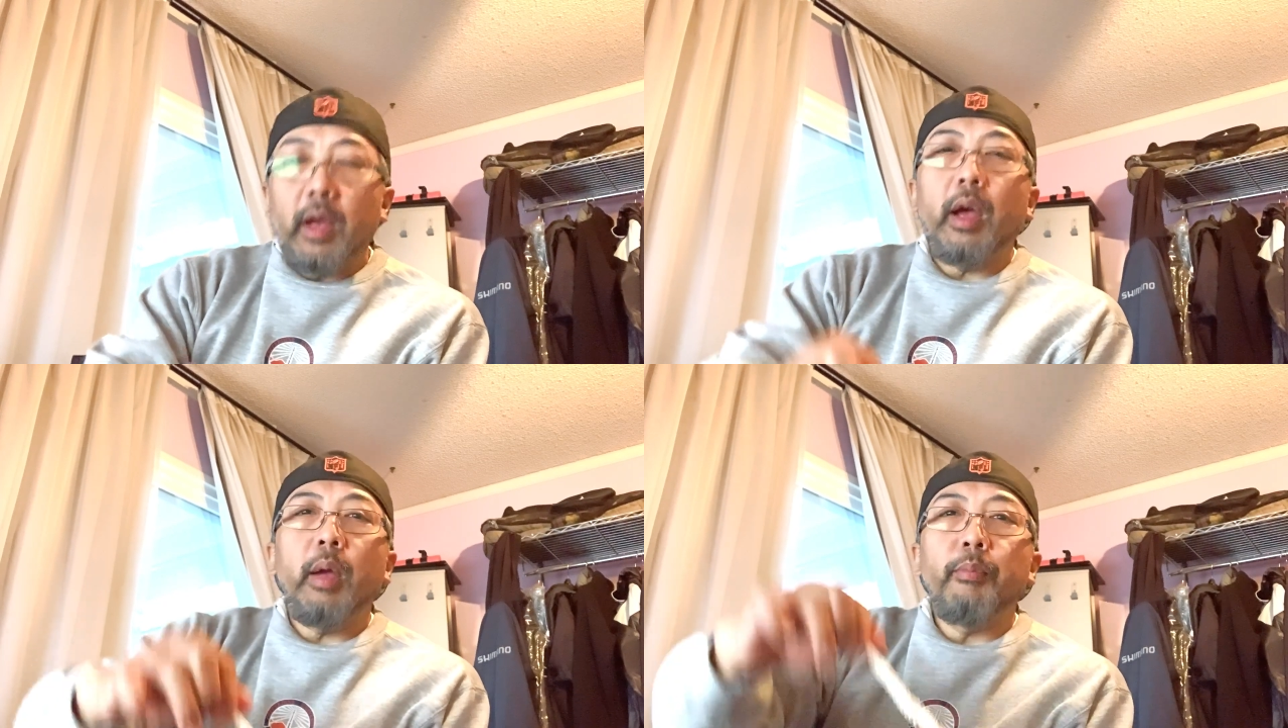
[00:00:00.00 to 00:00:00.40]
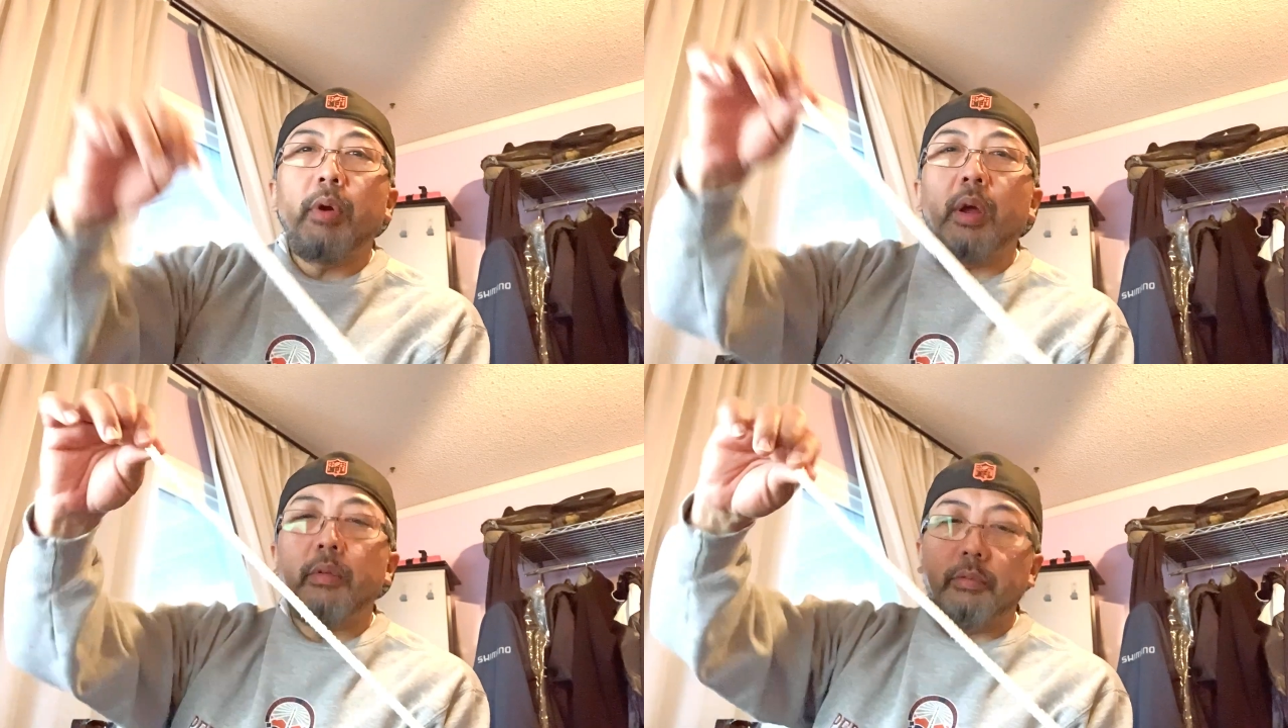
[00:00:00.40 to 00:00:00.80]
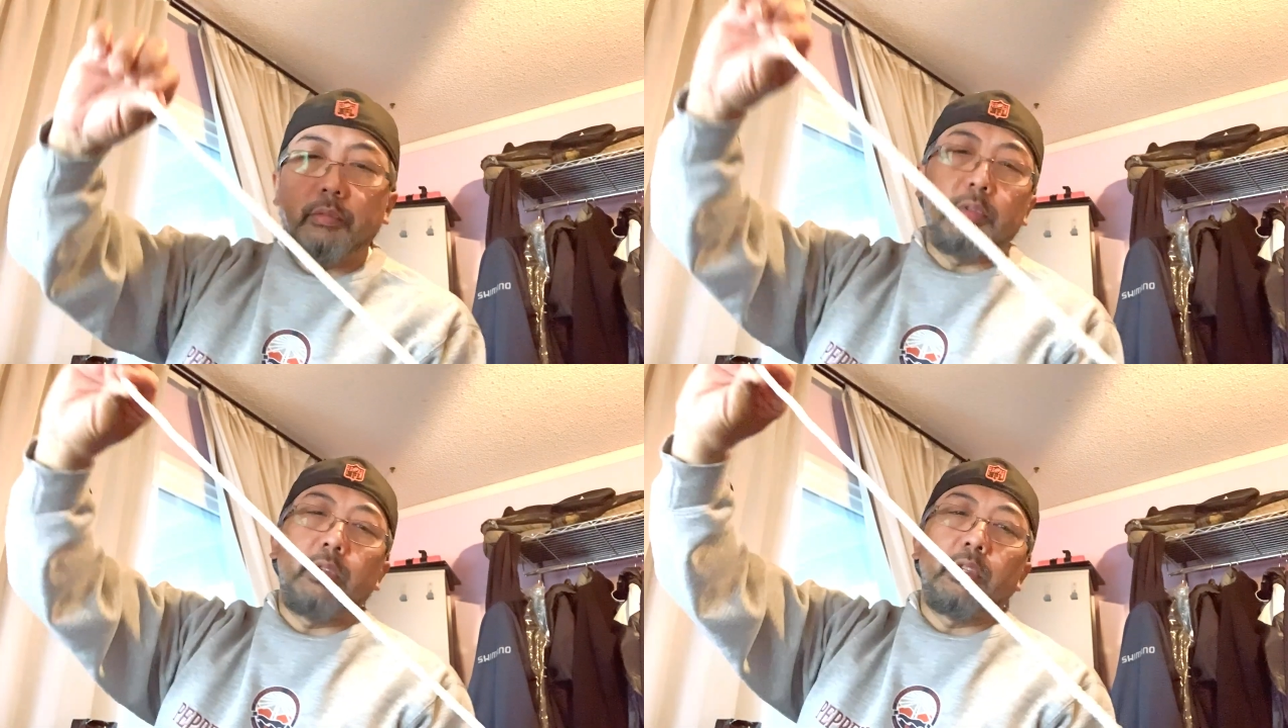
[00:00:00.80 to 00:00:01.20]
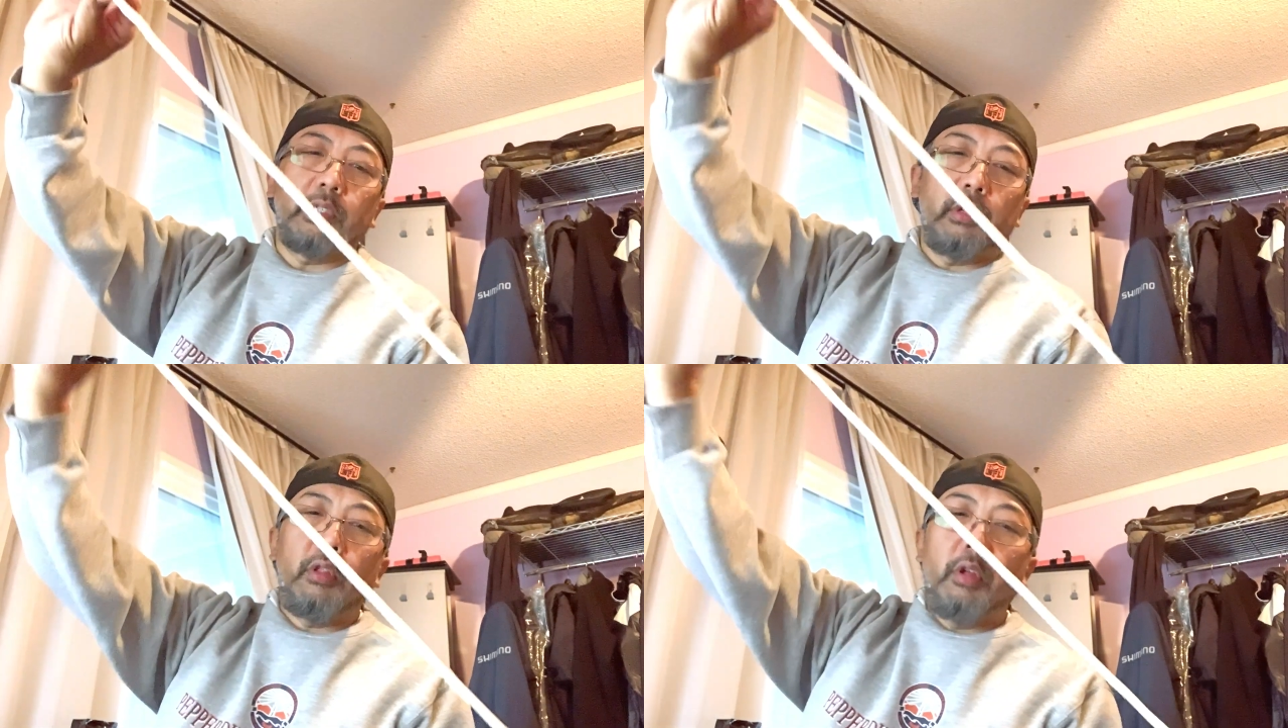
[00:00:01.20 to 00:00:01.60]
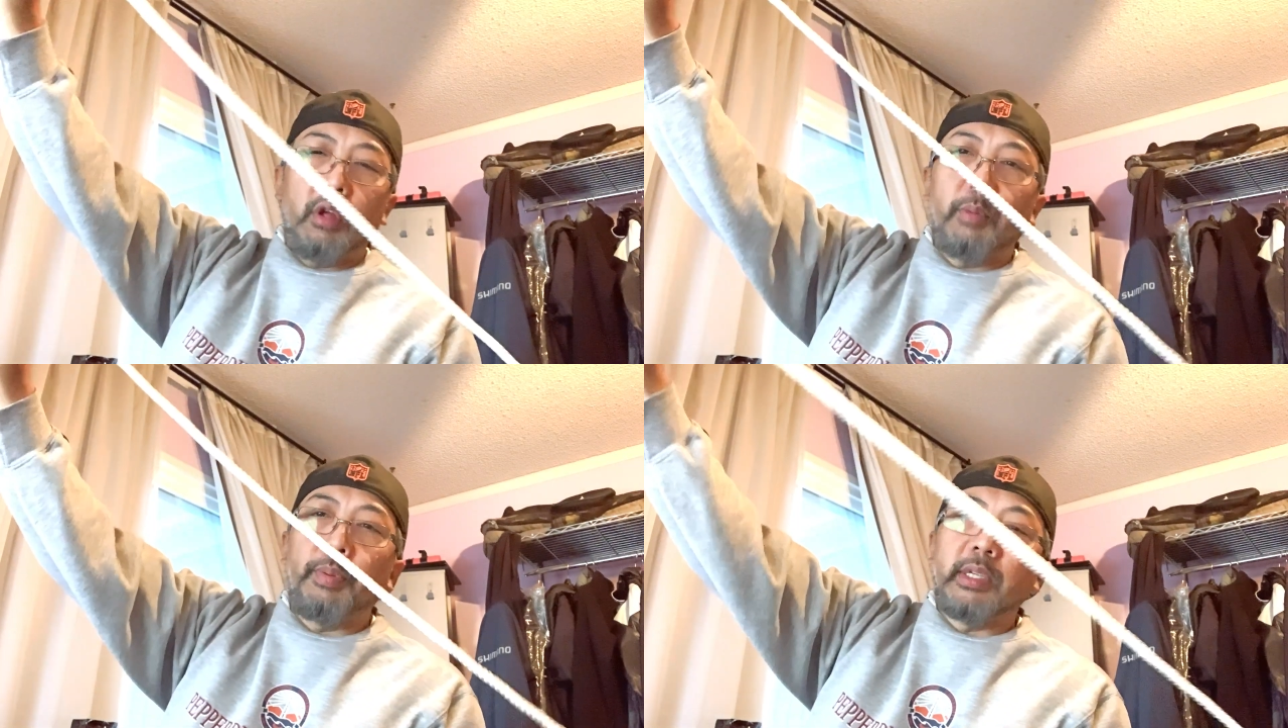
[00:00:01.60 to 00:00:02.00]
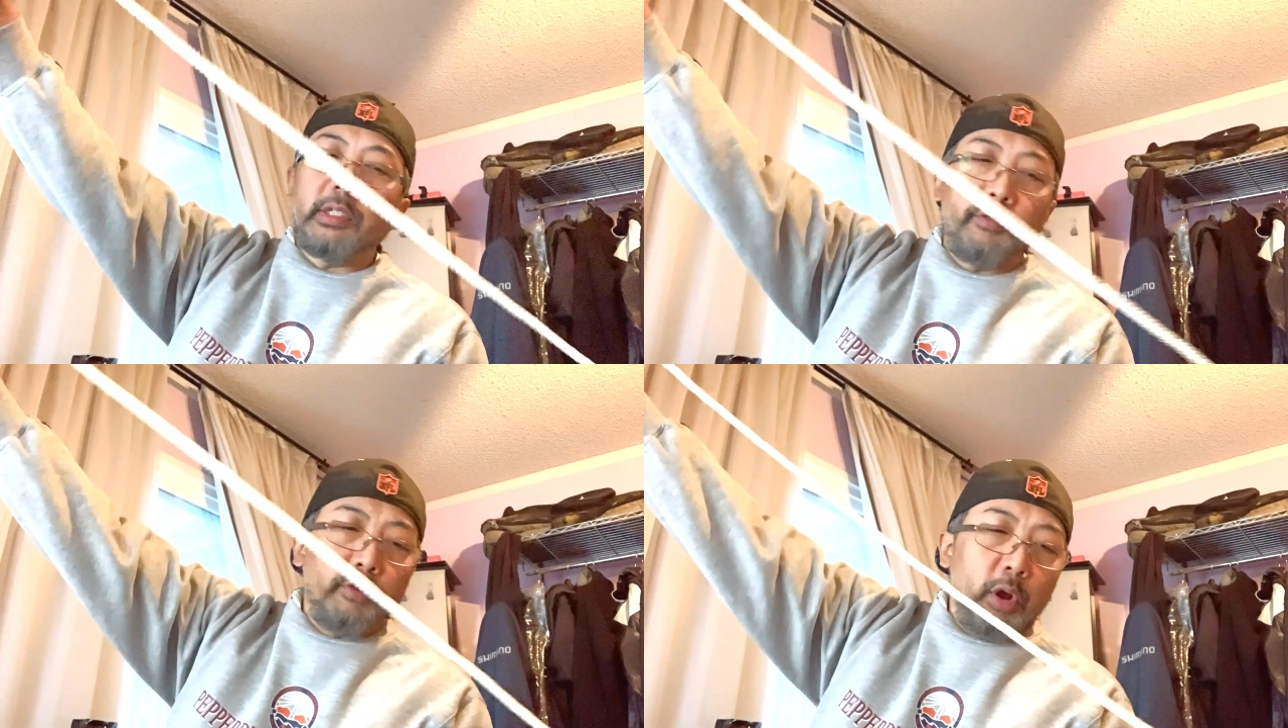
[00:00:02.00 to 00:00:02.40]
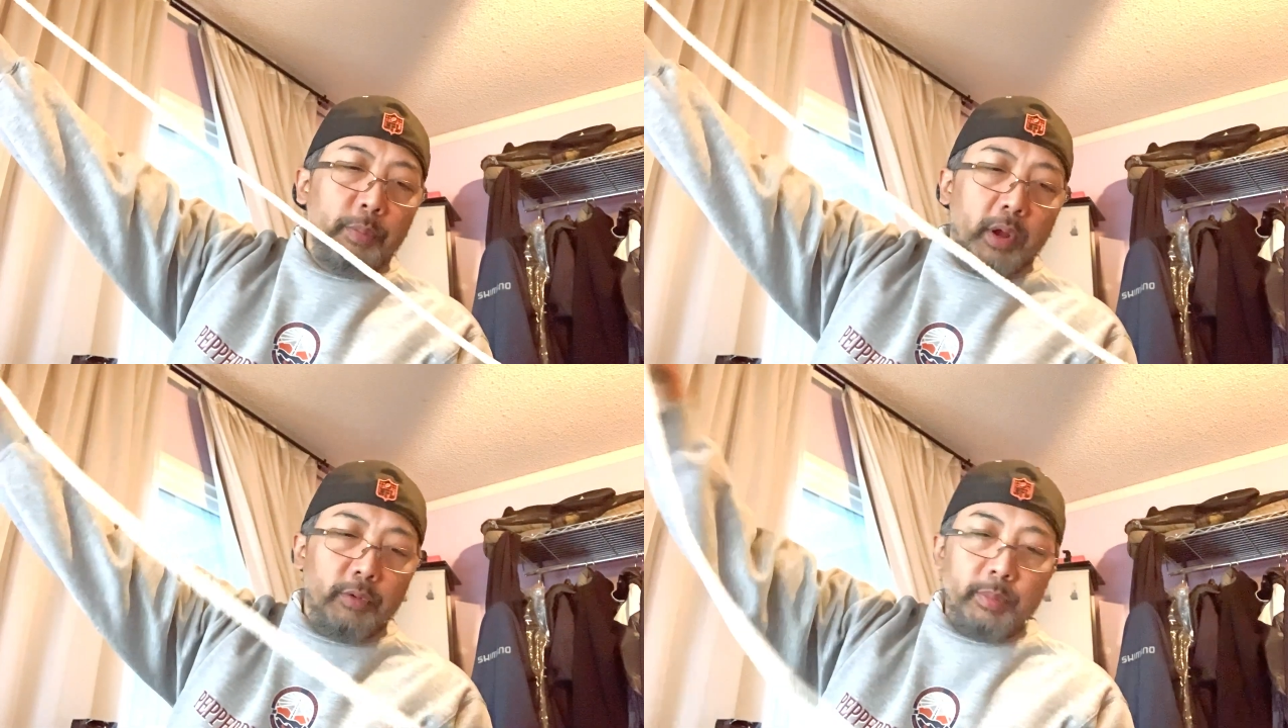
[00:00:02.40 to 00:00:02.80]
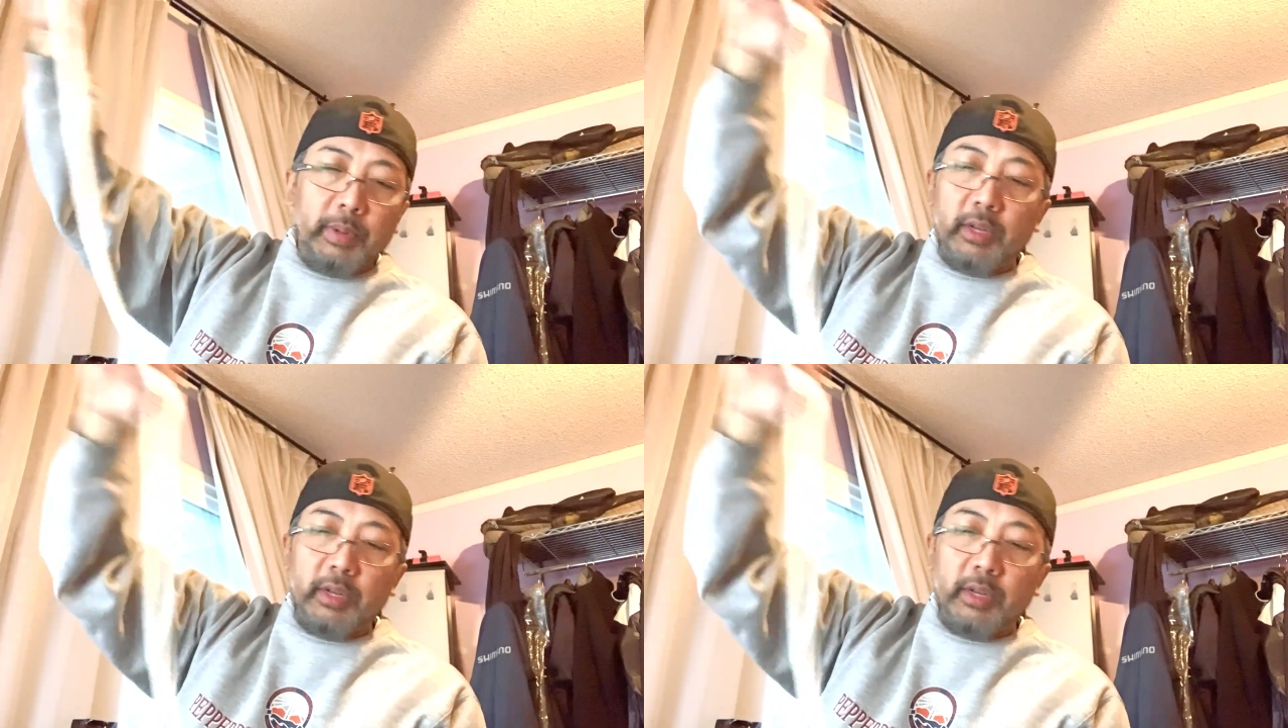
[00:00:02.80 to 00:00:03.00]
I brought this long piece of rope here with me